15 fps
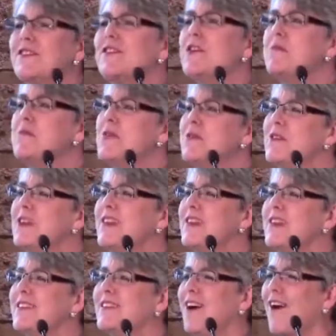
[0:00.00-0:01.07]

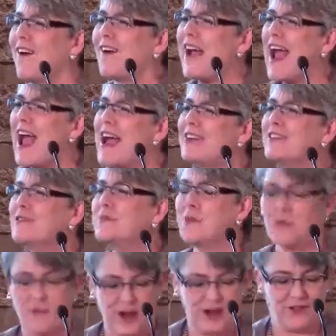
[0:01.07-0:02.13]
communities are
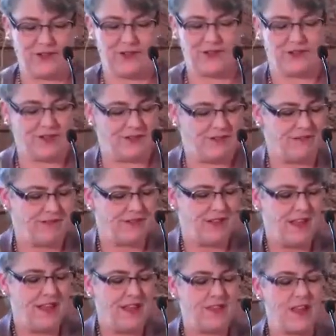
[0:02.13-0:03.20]
aspirational.
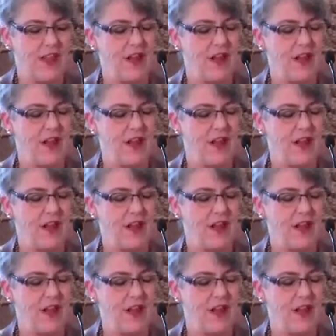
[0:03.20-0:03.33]
They